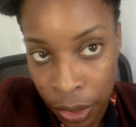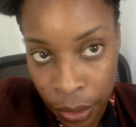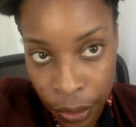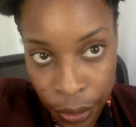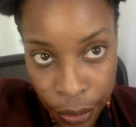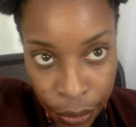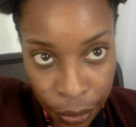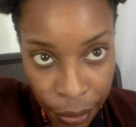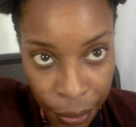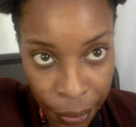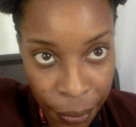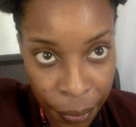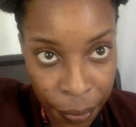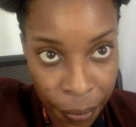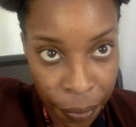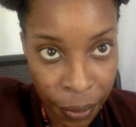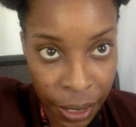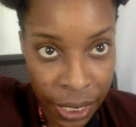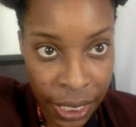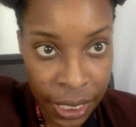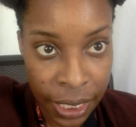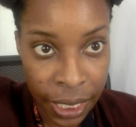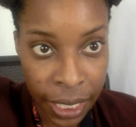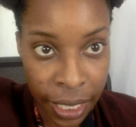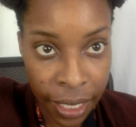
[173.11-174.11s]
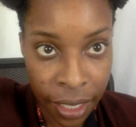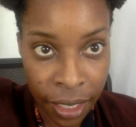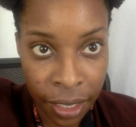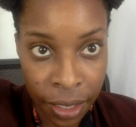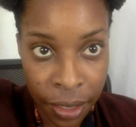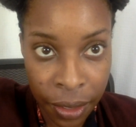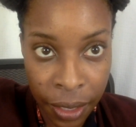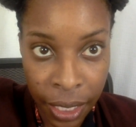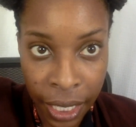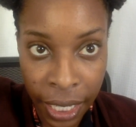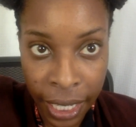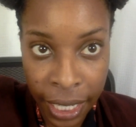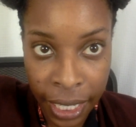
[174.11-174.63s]
So right
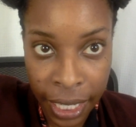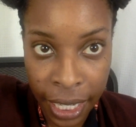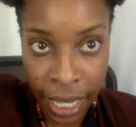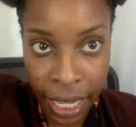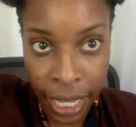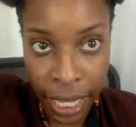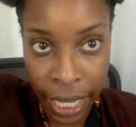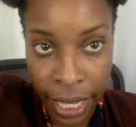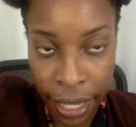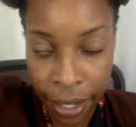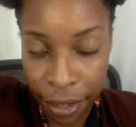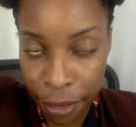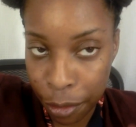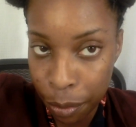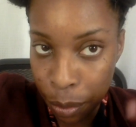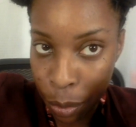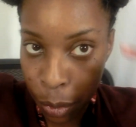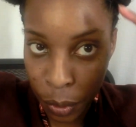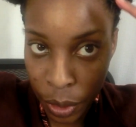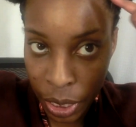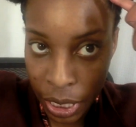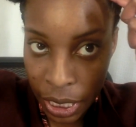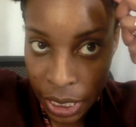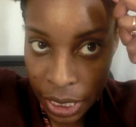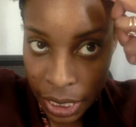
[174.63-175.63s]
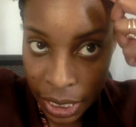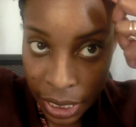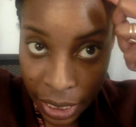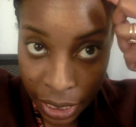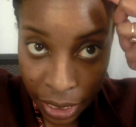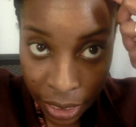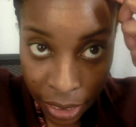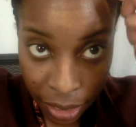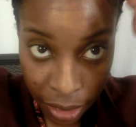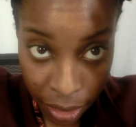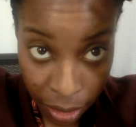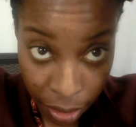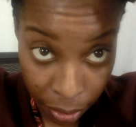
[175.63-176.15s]
now I have
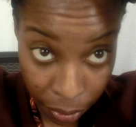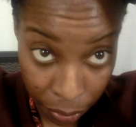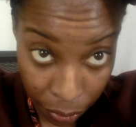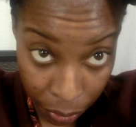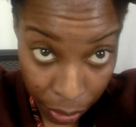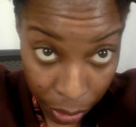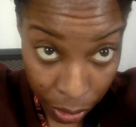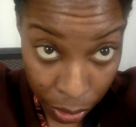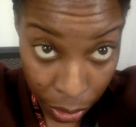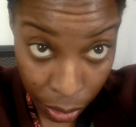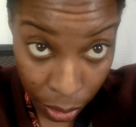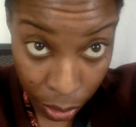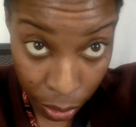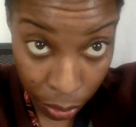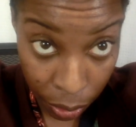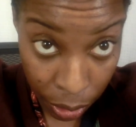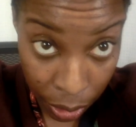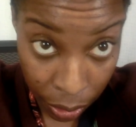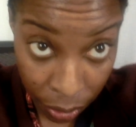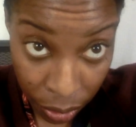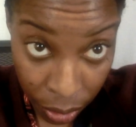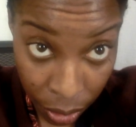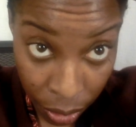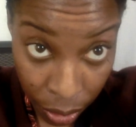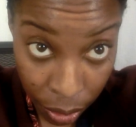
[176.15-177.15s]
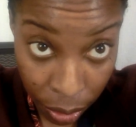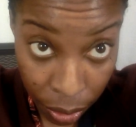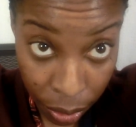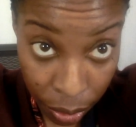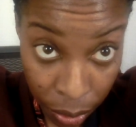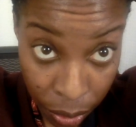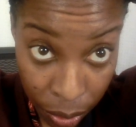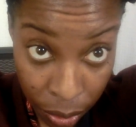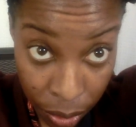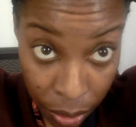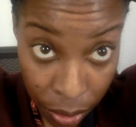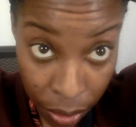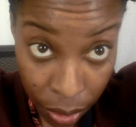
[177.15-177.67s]
braided the first 3
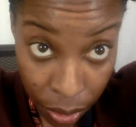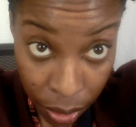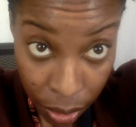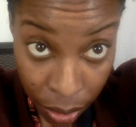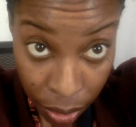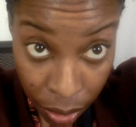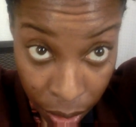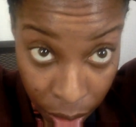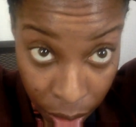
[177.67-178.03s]
rows